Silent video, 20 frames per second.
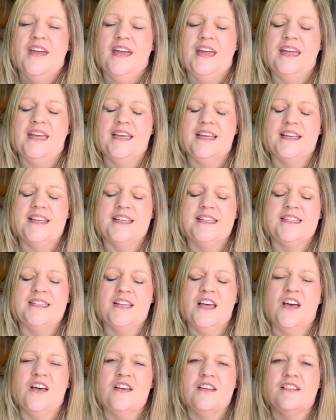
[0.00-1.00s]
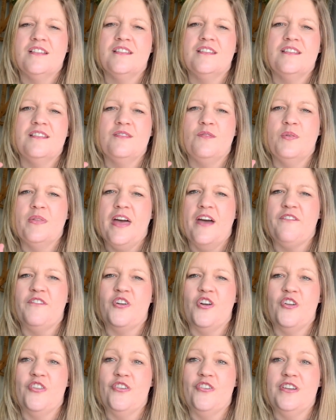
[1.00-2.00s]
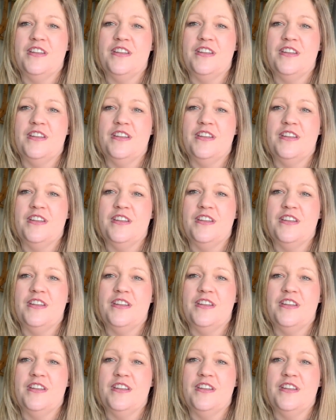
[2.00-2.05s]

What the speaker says: And without further